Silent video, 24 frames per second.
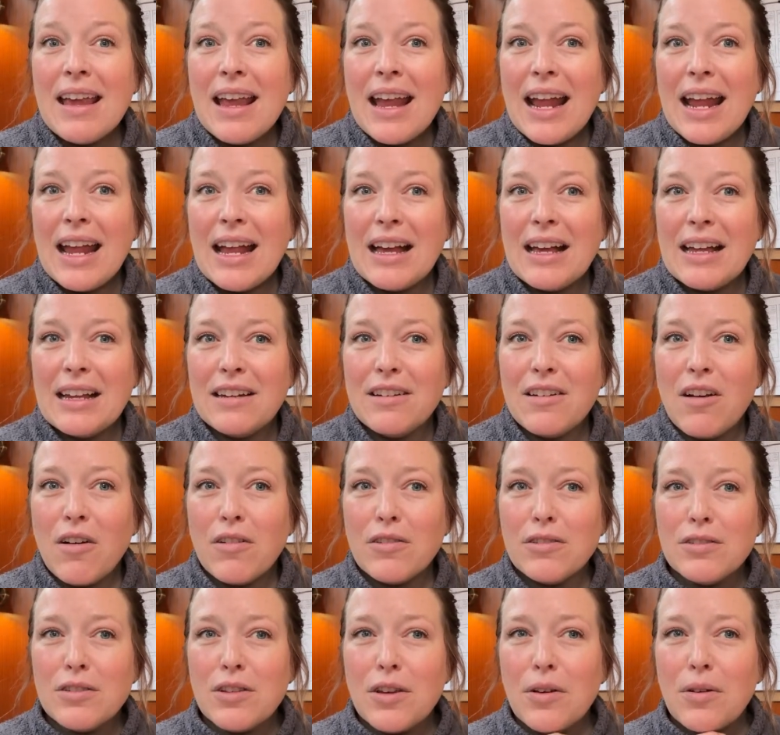and
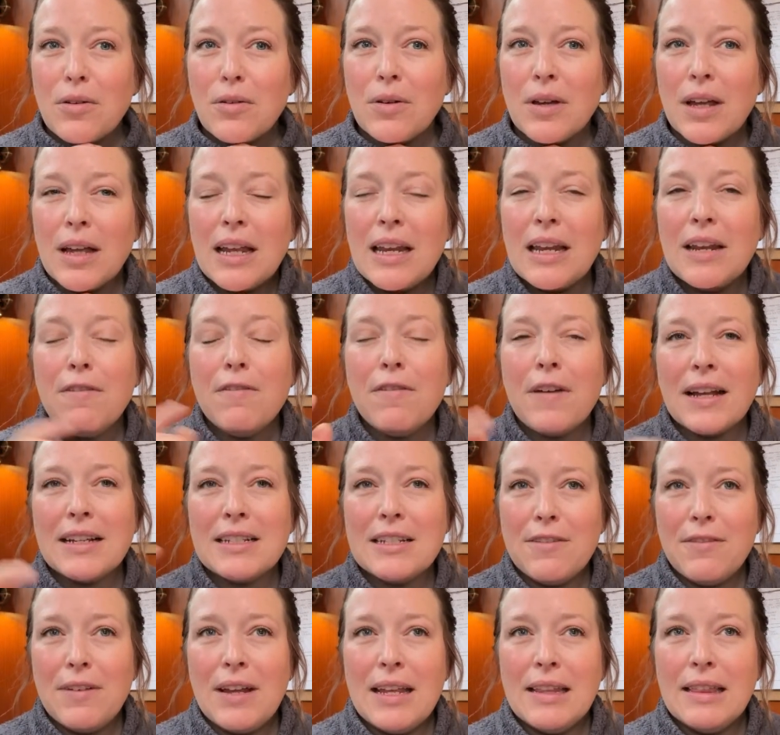also
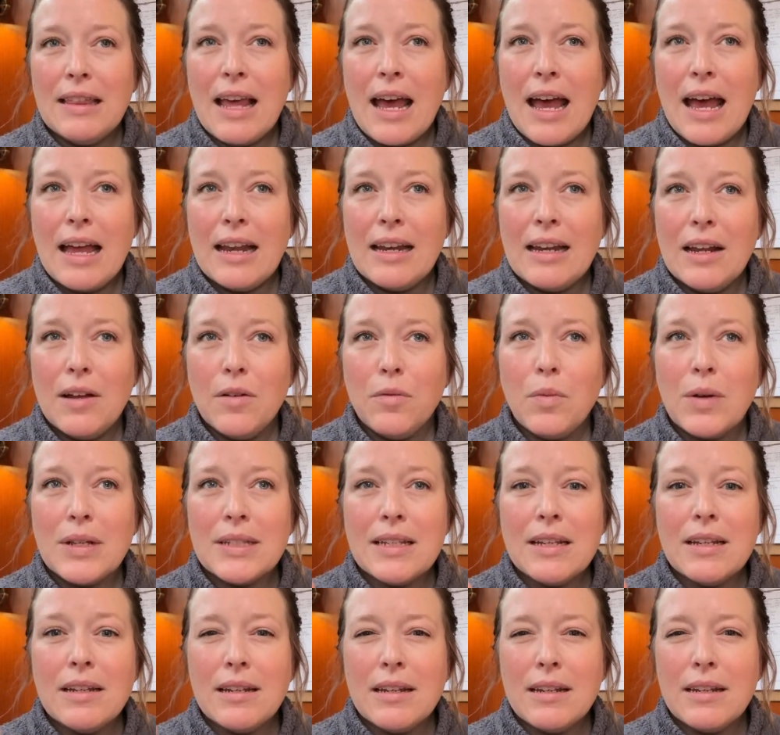ineffective in that it
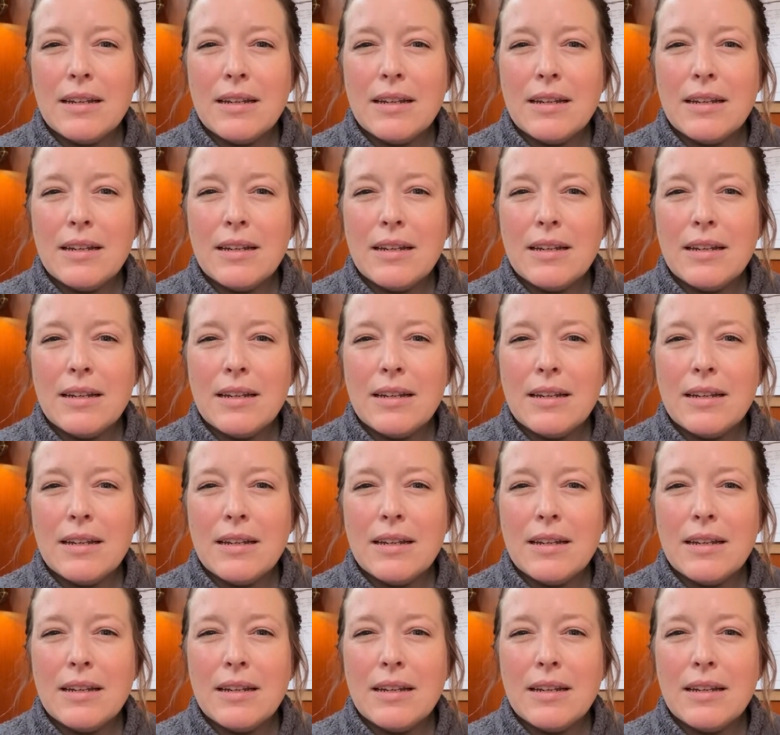wasn't